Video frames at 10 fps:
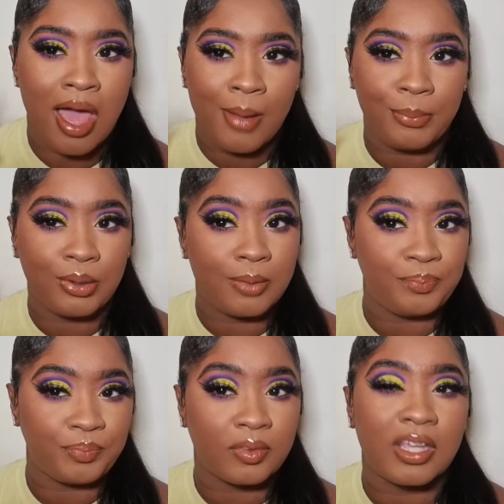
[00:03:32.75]
But
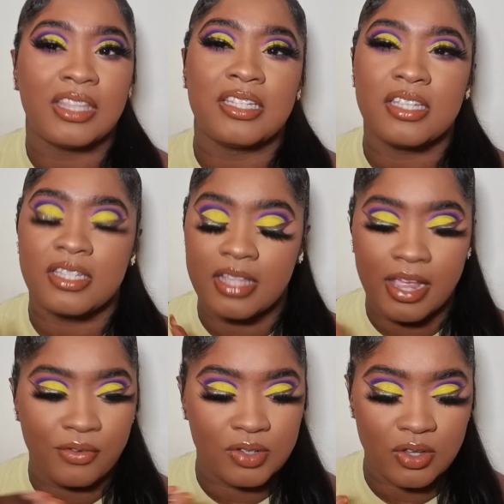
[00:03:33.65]
this is the
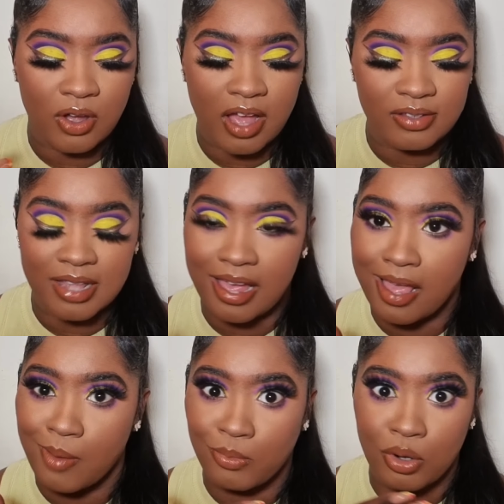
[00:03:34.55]
end result. I was like,
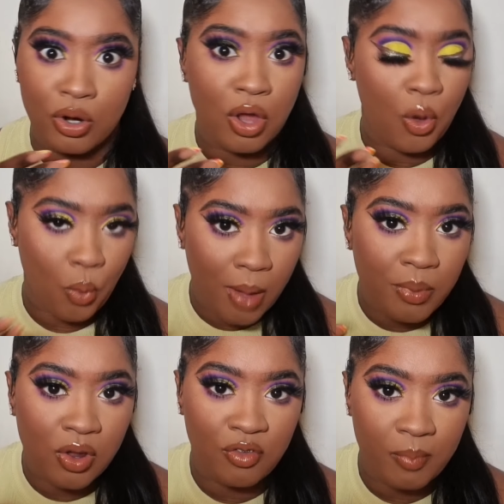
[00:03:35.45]
I'm not wiping
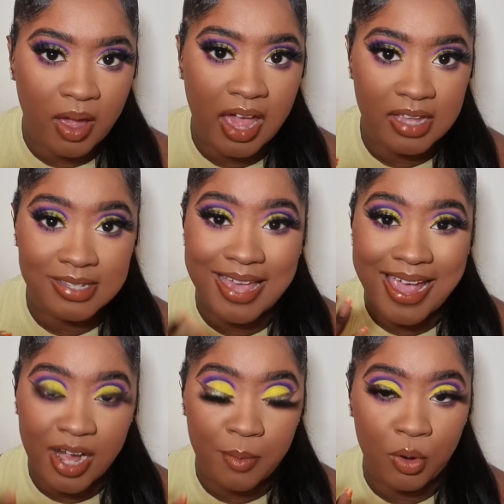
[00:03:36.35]
off my eyes
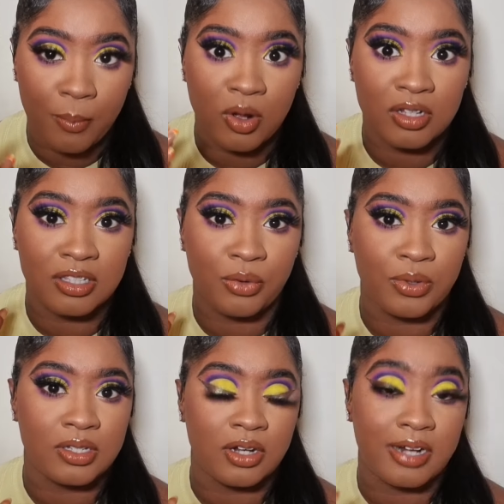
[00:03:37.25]
anymore because they were
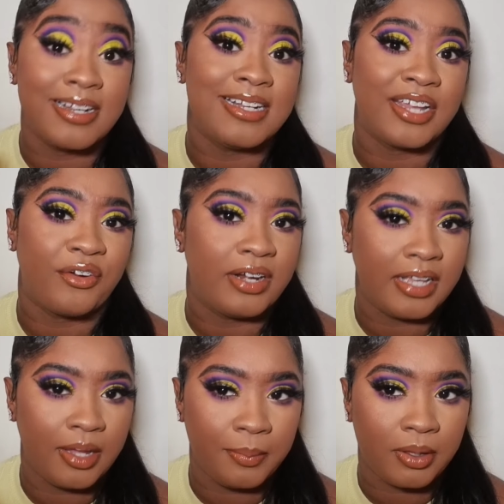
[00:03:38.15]
starting to
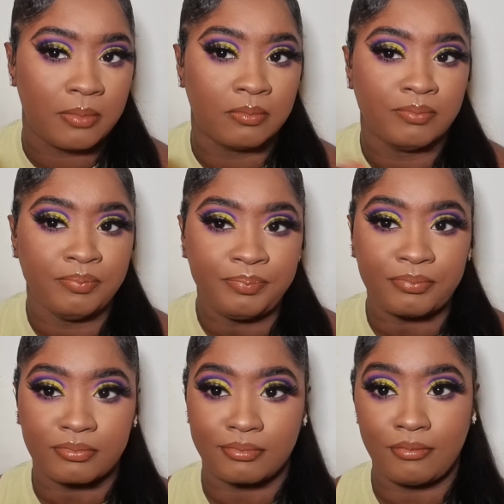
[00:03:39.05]
irritate me.
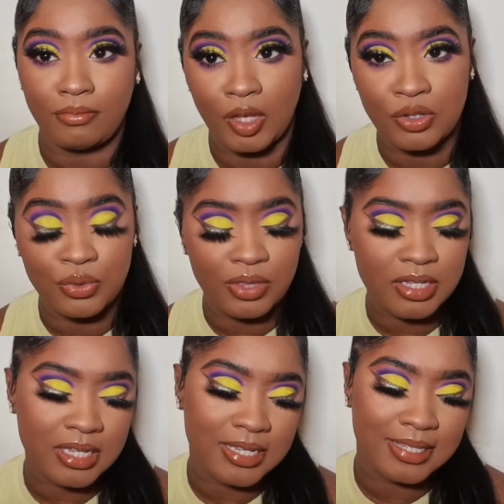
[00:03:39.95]
So this
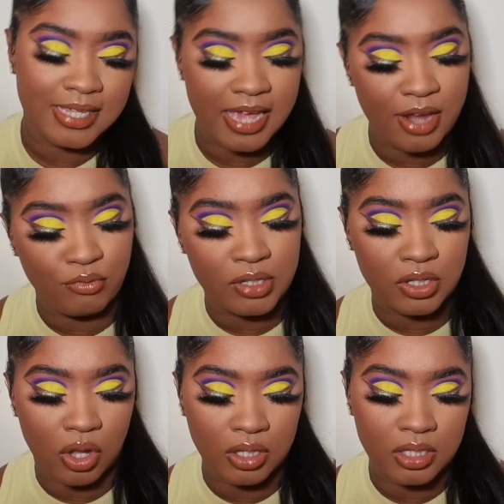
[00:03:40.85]
is the end
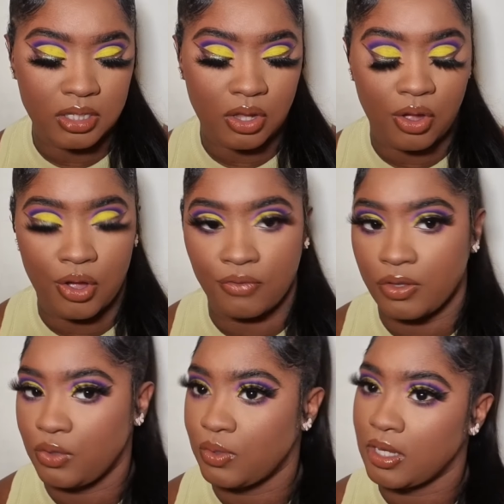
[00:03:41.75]
results of
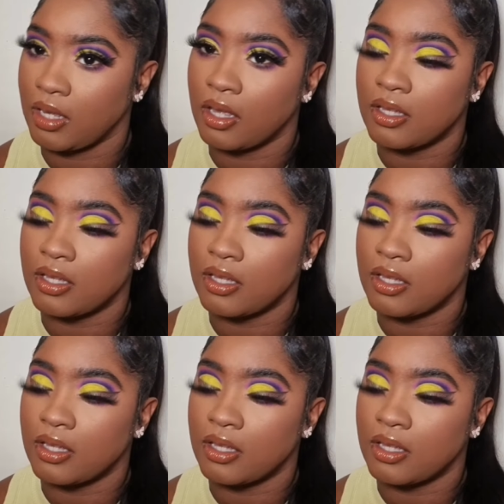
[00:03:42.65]
using